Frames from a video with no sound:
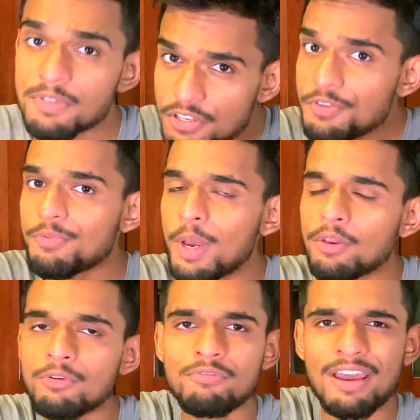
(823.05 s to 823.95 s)
This is a
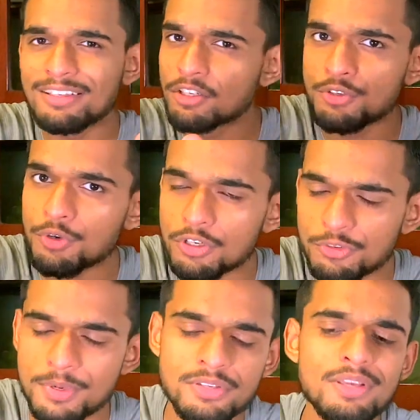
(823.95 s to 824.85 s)
well-known fact. There's no
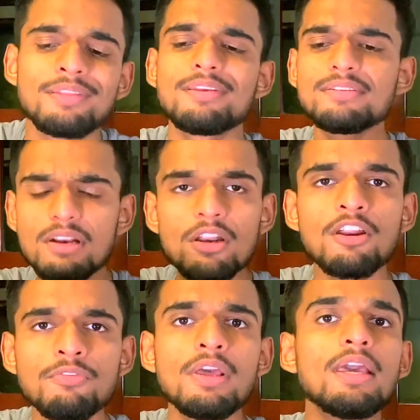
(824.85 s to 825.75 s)
conspiracy in this. There are a lot
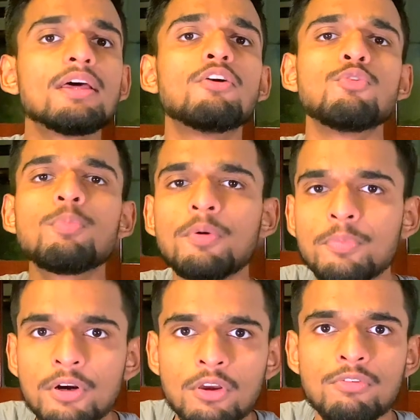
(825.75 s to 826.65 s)
of Rupert
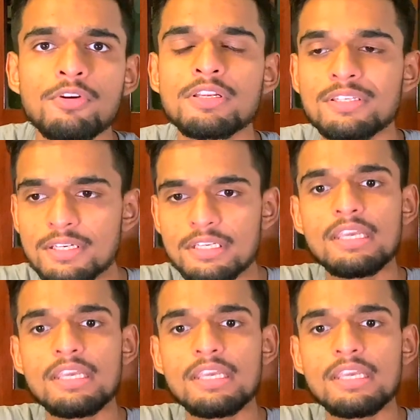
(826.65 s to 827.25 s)
Murdoch, for instance.